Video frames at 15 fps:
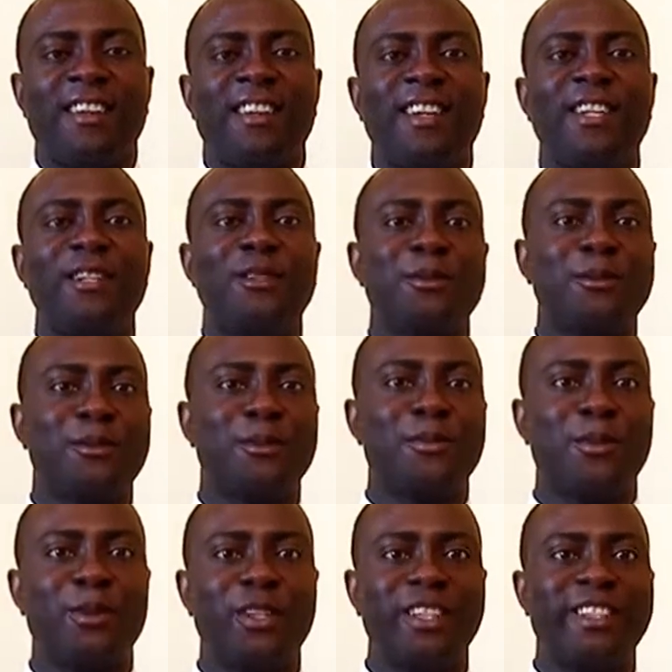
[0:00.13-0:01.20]
Hello, good
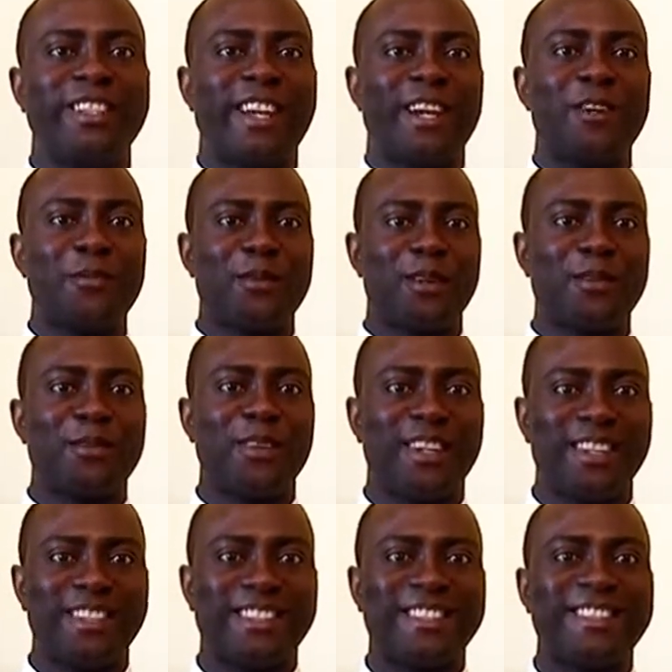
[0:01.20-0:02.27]
morning. I hope you're
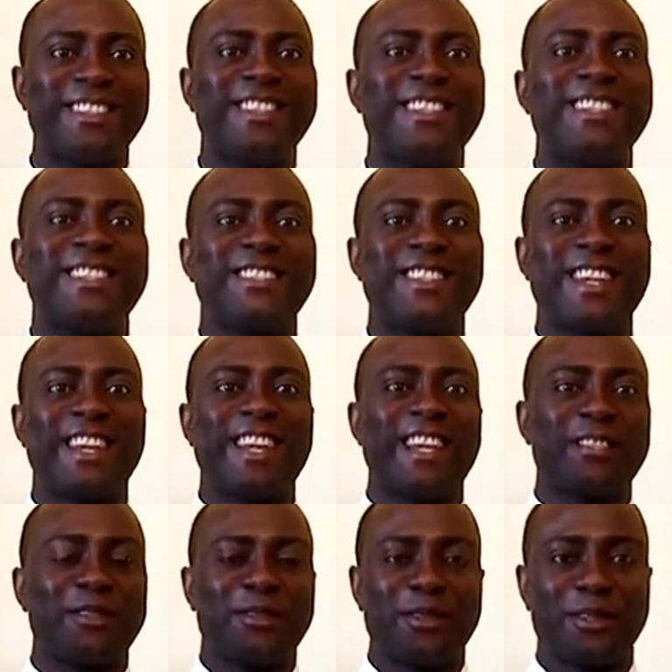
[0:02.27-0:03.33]
fine. Today I'd like
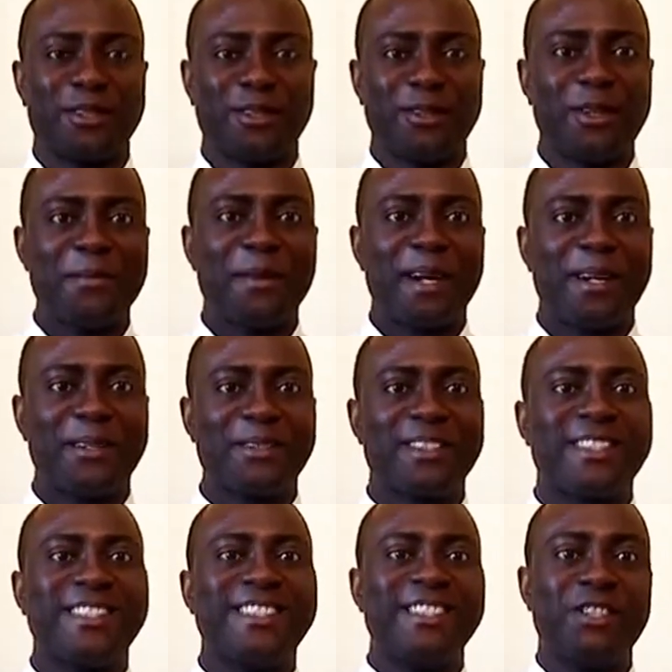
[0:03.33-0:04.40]
to talk to you
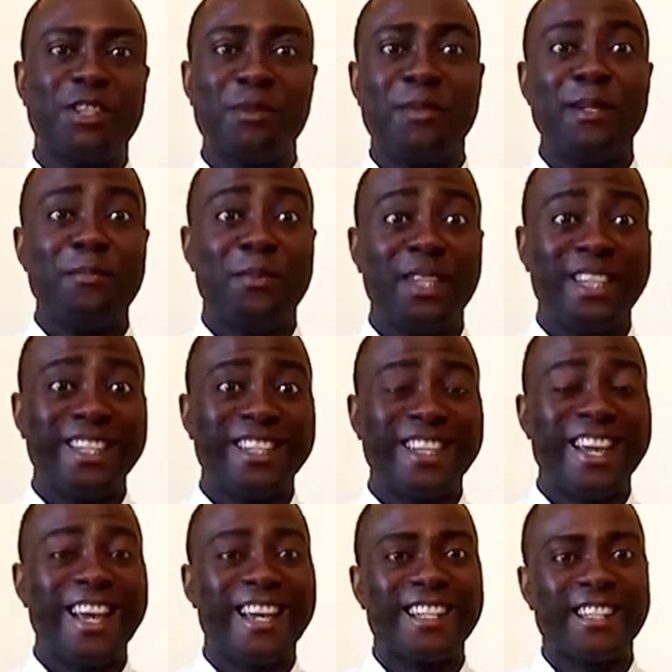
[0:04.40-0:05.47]
about dreaming big
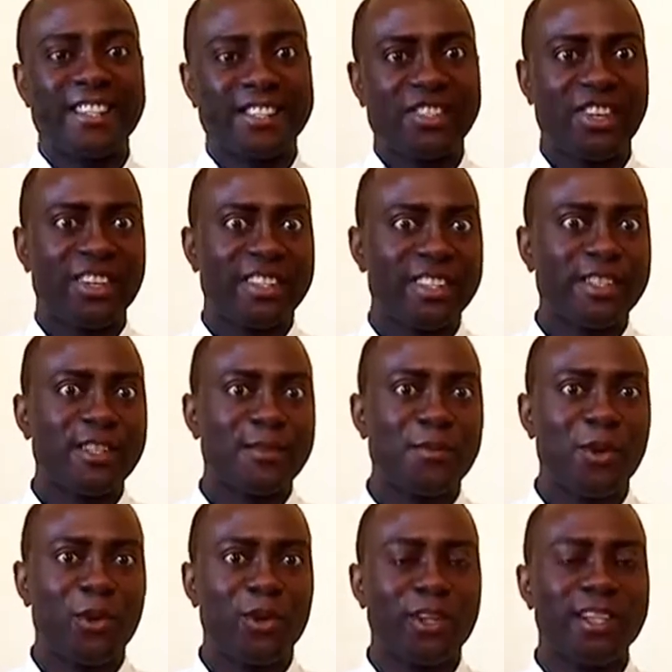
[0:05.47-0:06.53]
and starting
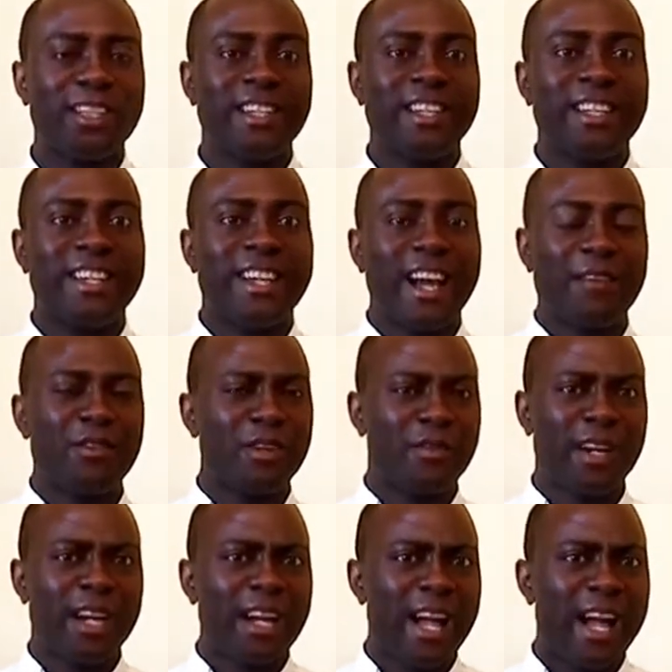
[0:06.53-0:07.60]
small. Have you ever
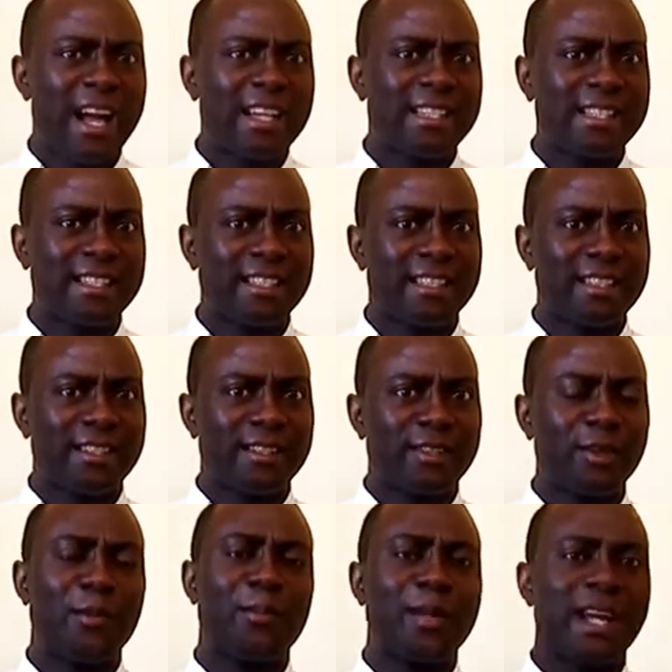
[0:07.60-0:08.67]
had
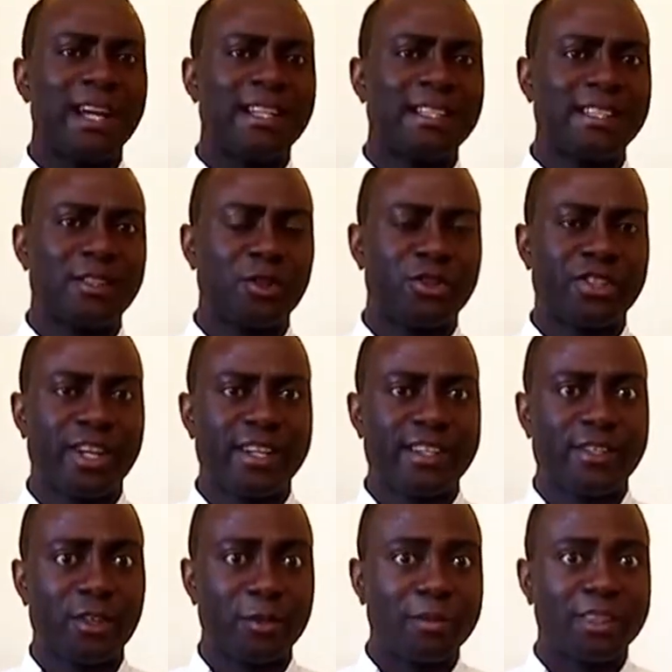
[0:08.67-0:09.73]
some plans to start
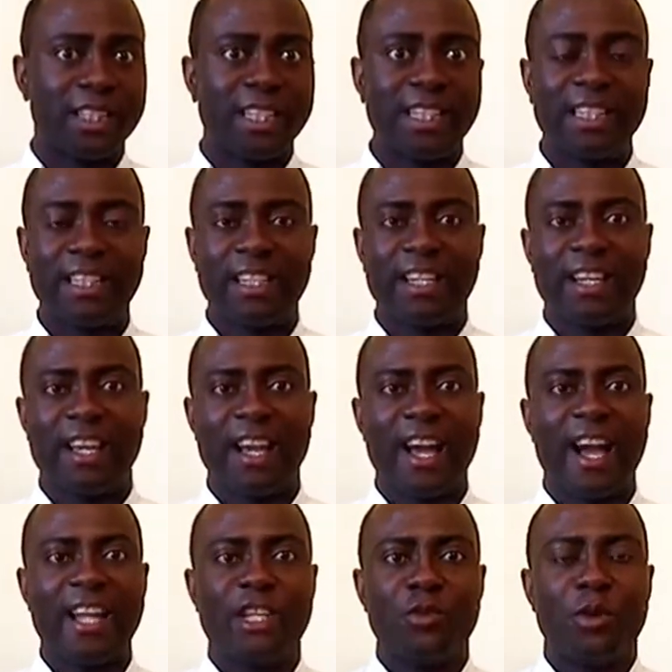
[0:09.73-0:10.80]
something
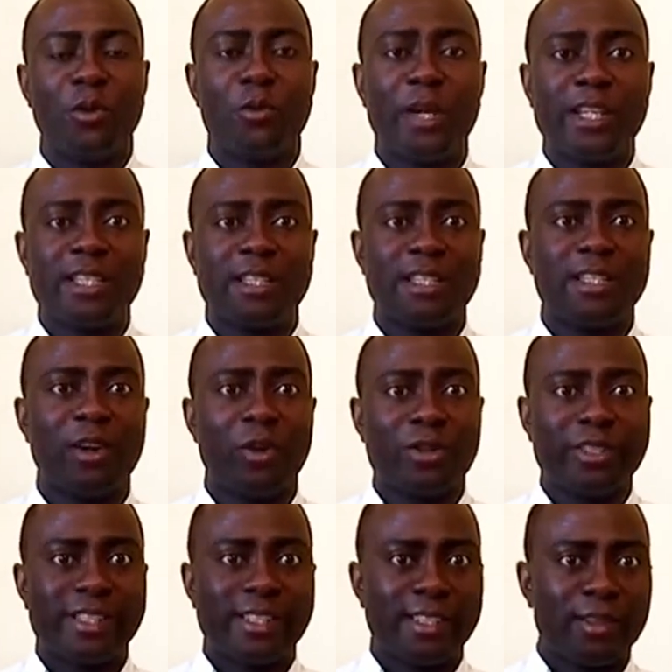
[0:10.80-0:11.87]
and you were waiting
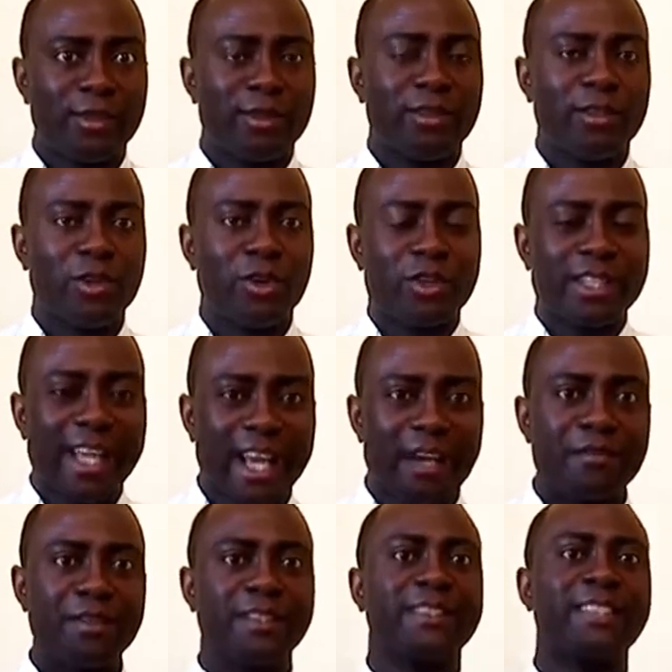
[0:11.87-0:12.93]
until you got
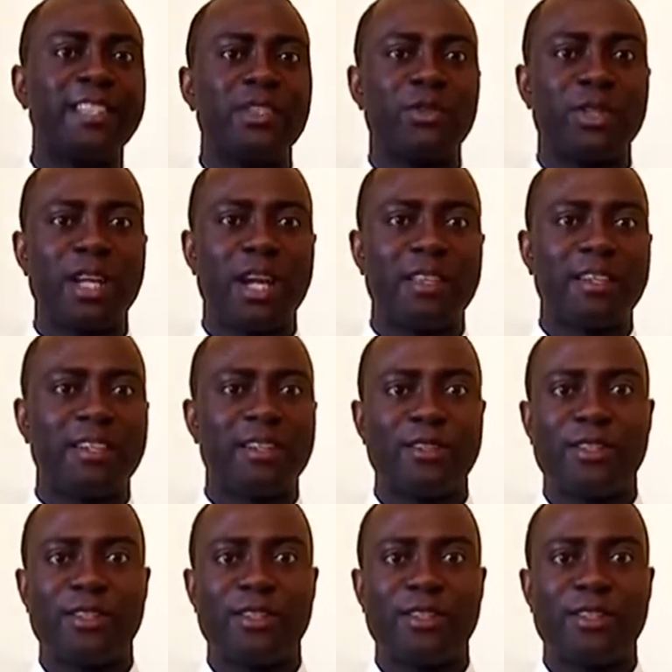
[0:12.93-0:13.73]
everything together